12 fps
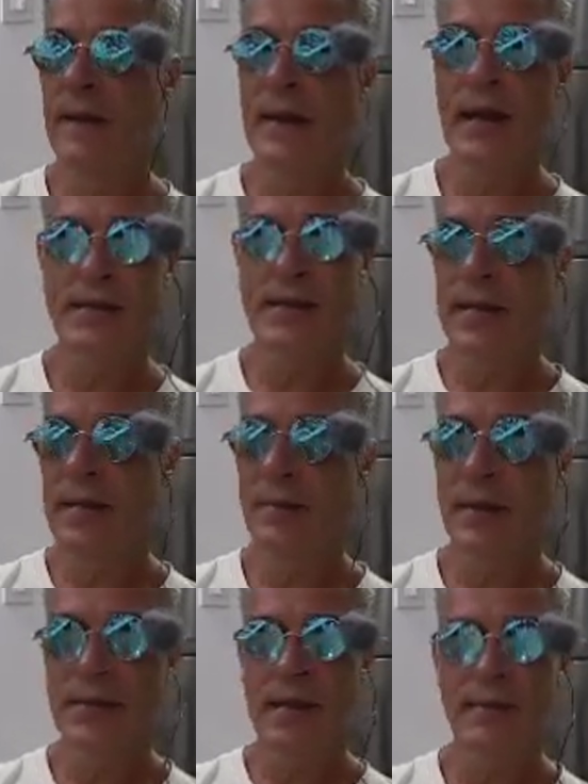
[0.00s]
I say, come
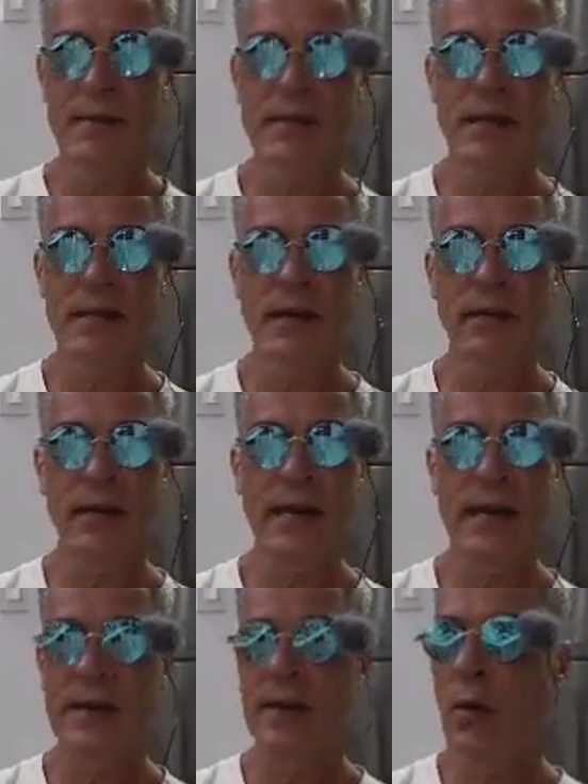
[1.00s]
on, time to sit down and
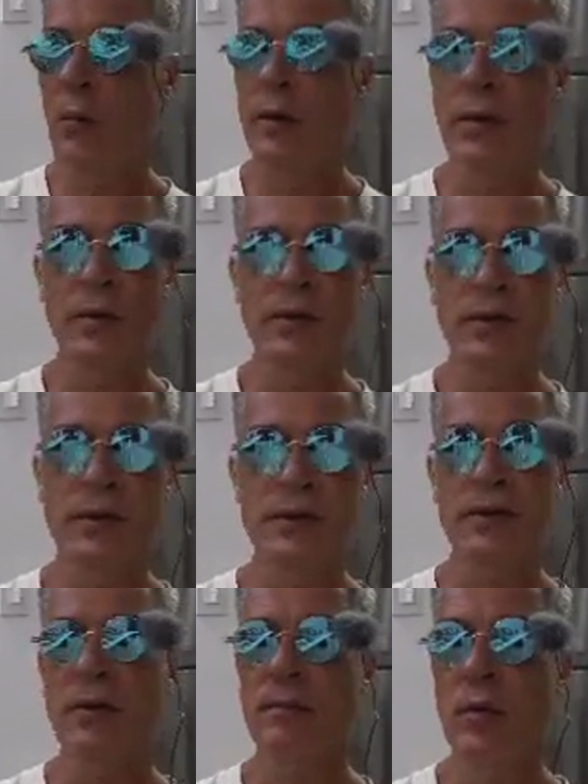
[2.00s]
eat, and nobody wants to
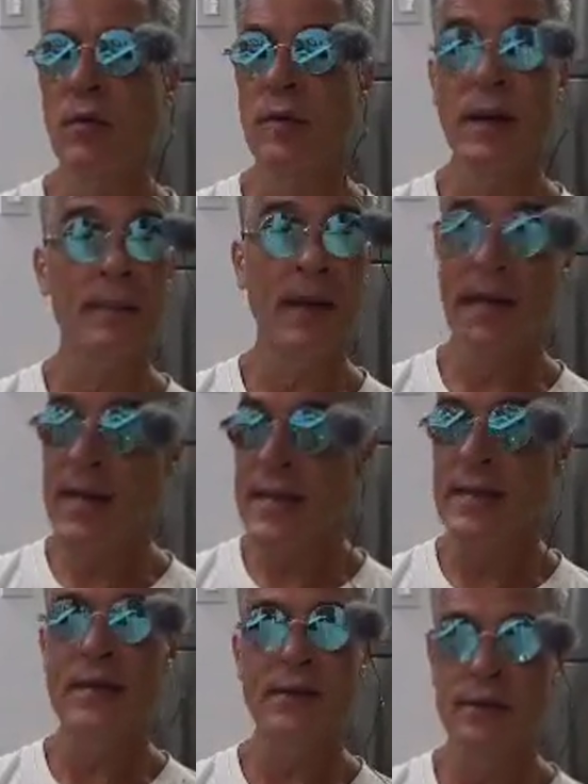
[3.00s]
start moving. I'm like, hey,
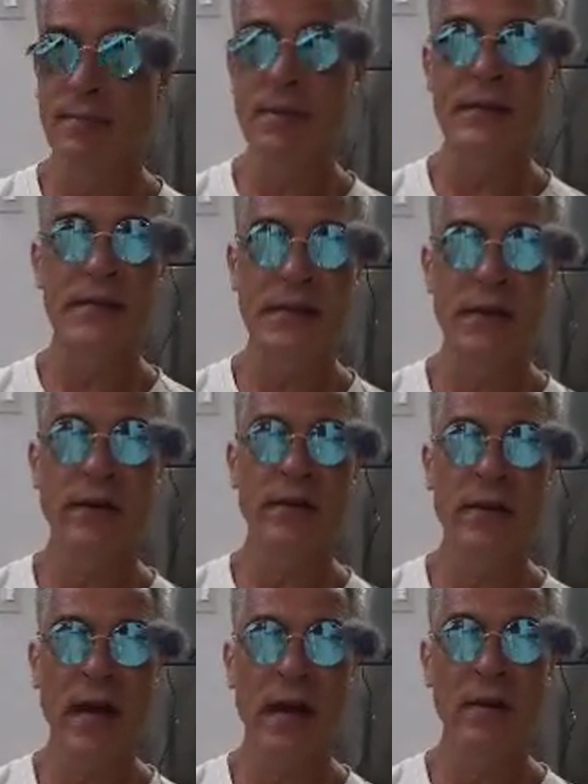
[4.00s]
get your butts in here
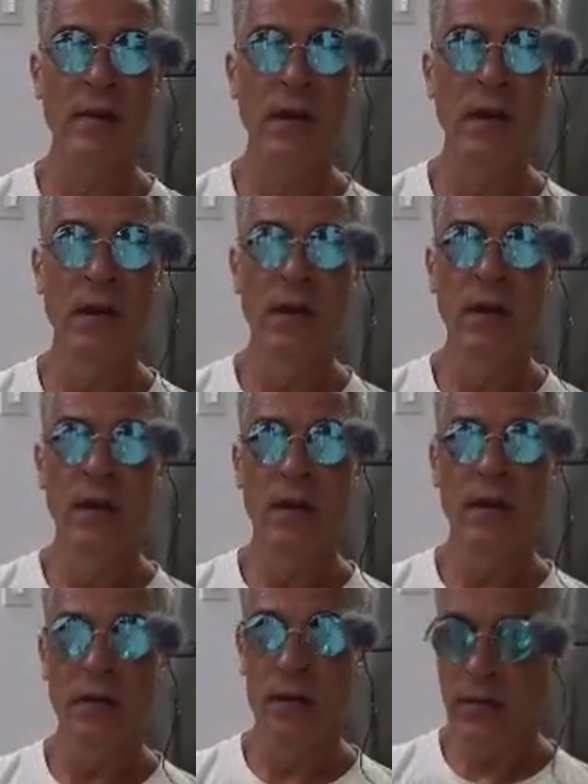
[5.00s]
now.
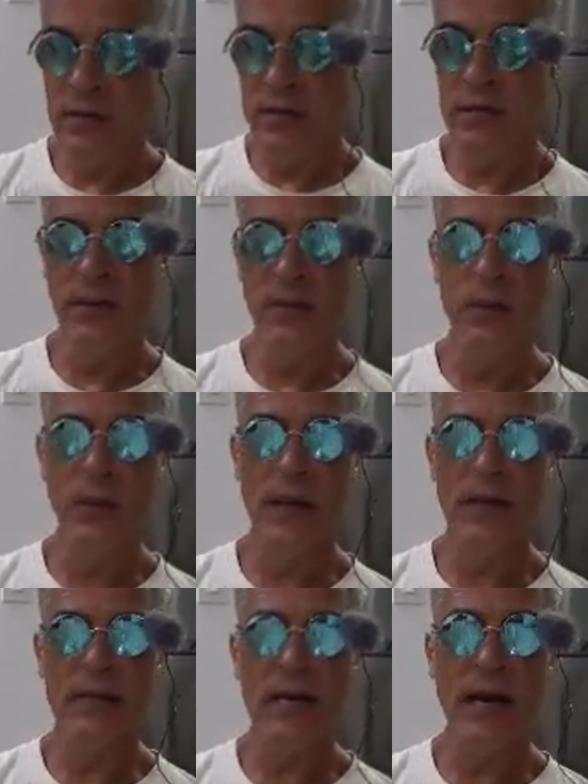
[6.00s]
You get this food
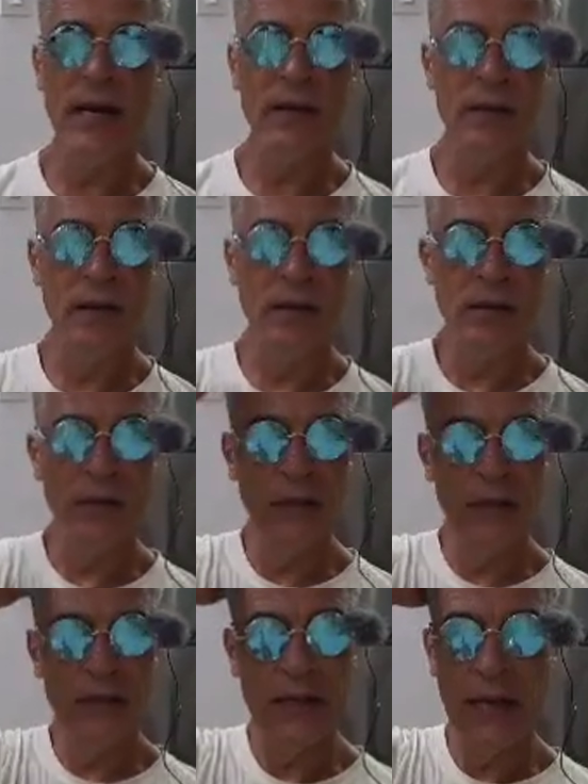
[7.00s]
while it's hot. You don't
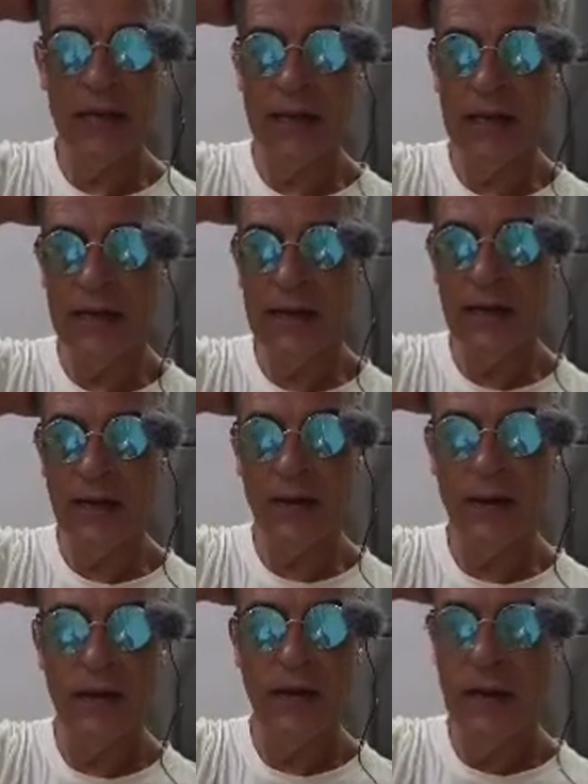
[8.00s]
dilly-dally. Get in
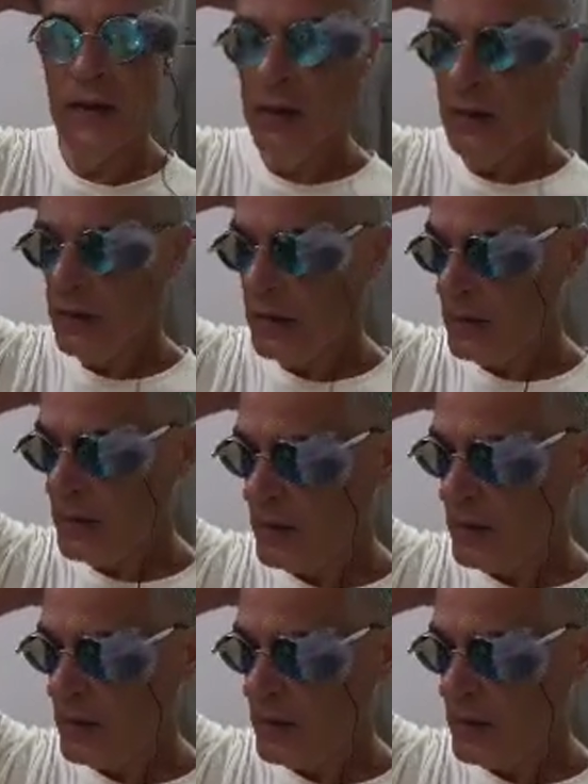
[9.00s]
here. And,